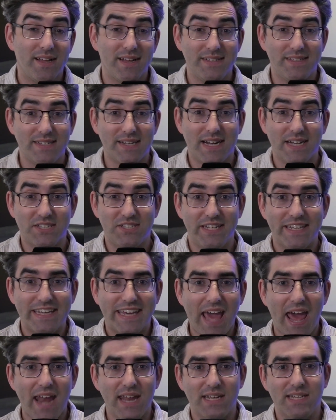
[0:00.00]
I didn't actually
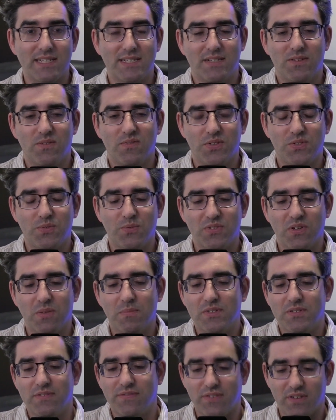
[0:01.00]
get it, which was
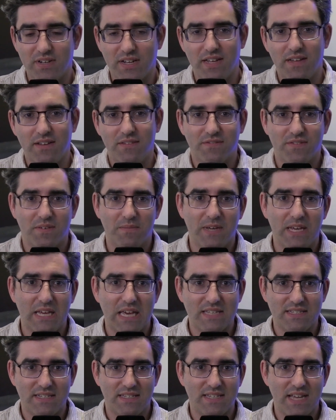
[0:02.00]
almost funny for me,
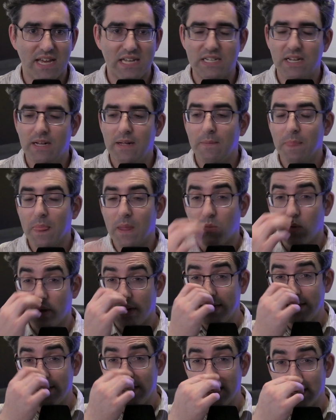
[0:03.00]
as he said. What
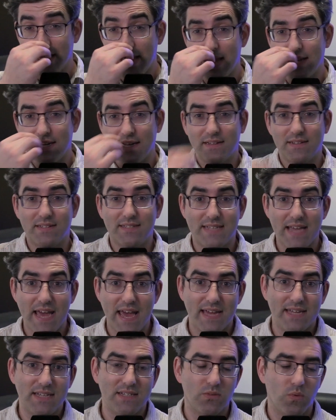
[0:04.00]
I did get
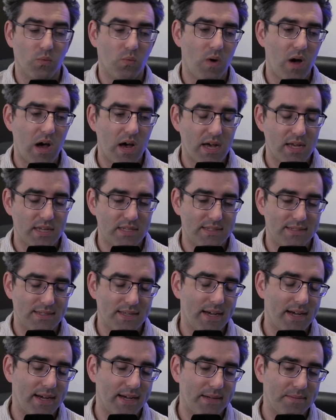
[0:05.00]
instead was
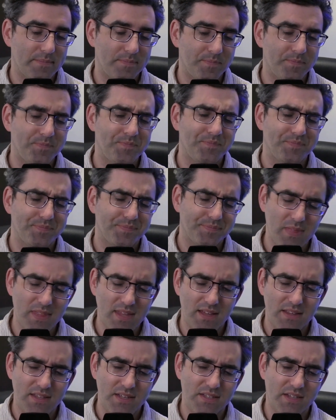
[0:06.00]

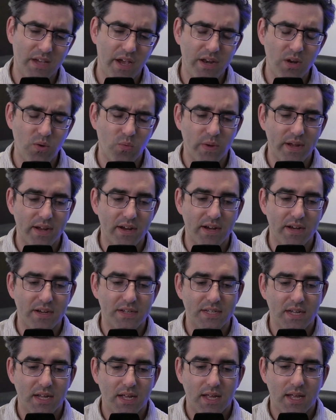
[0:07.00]
these kind of
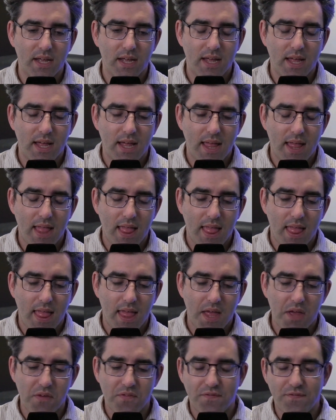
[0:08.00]
weird
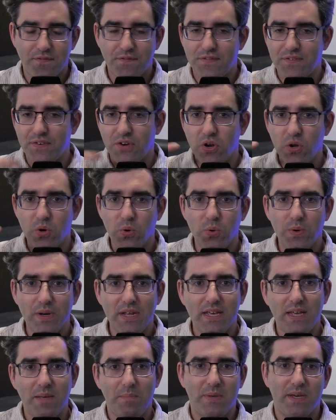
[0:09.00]

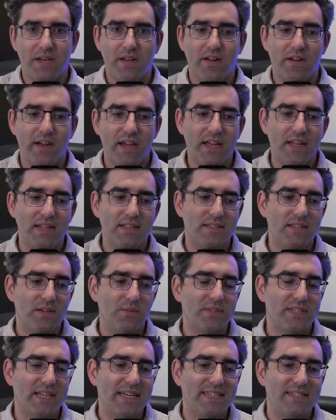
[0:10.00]
floaty periods. It
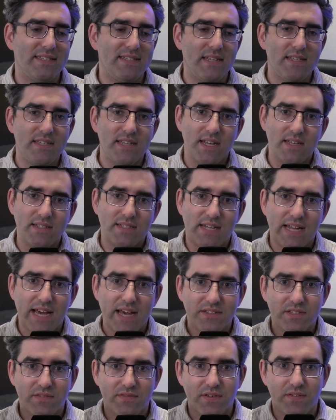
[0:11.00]
was like dizziness. It
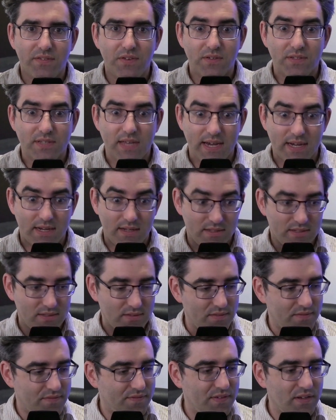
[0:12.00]
lasted for a few seconds.
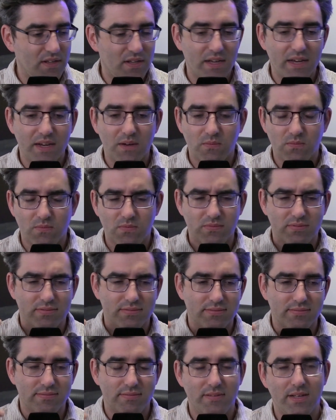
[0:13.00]
It would feel like
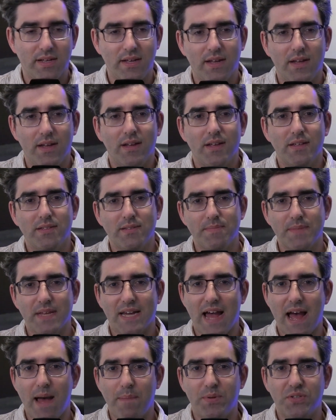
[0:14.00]
woof,
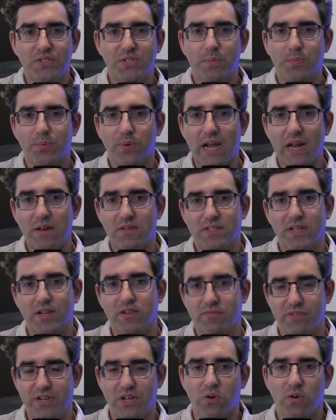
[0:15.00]
something happened. Your brain was like
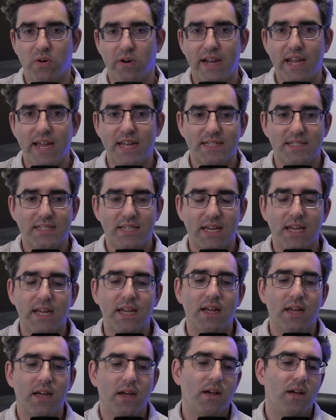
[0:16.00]

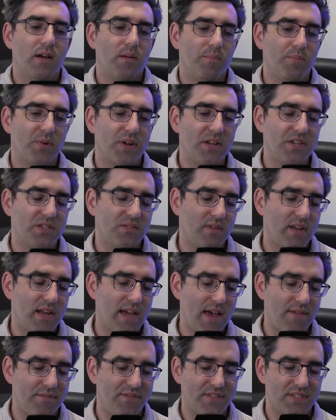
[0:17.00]
reorienting. But I just want
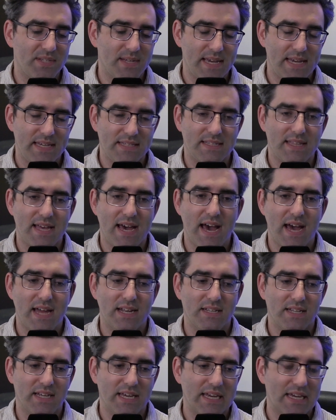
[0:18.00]
to emphasize
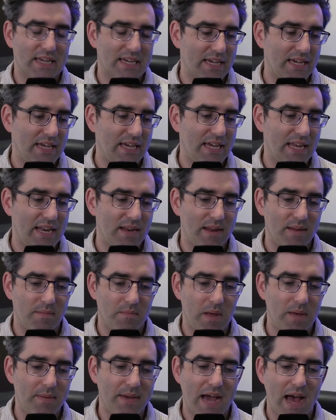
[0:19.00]
that like it
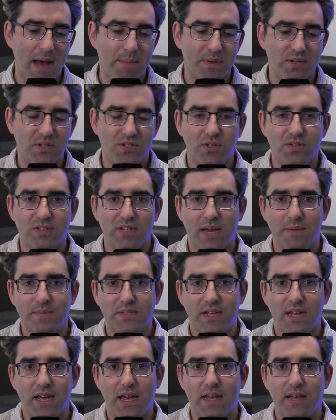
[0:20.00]
maybe happened 2
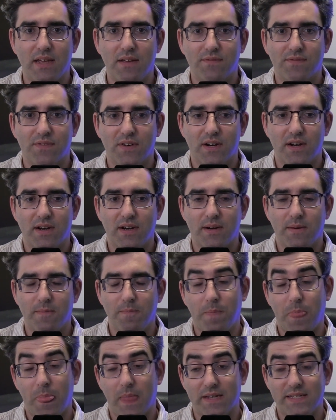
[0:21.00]
times a day
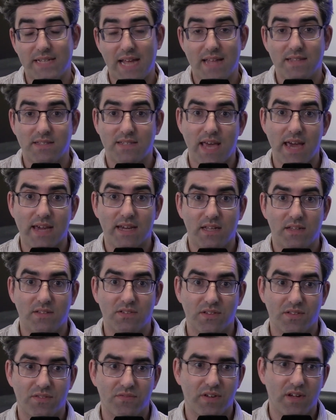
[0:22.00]
for 10
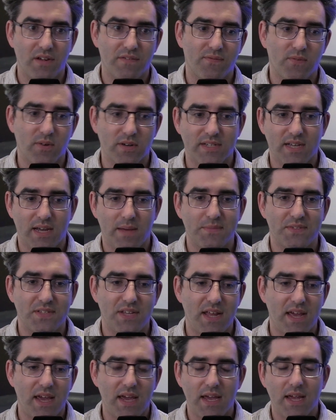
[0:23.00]
seconds or 3 or 4 times
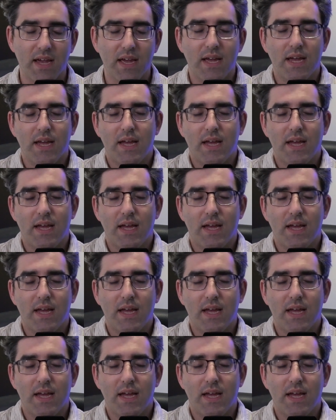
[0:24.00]
a day.